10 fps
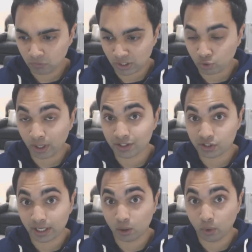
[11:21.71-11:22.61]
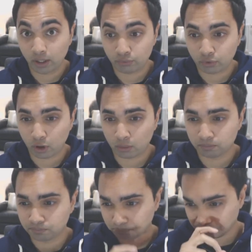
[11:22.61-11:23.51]
I try and stay away
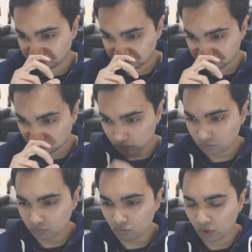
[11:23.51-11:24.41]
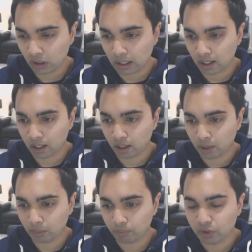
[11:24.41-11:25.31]
from
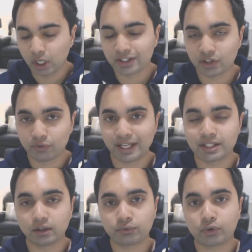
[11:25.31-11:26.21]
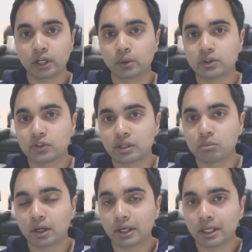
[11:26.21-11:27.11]
um, synthetic fragrance in
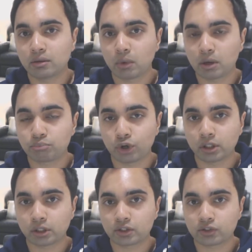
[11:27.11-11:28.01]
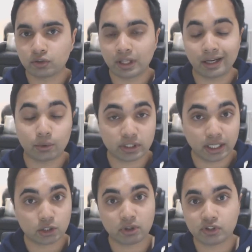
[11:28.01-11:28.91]
my in my products that
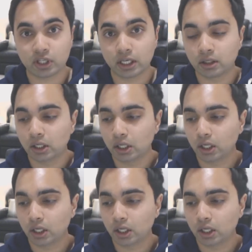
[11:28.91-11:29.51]
irritates my skin.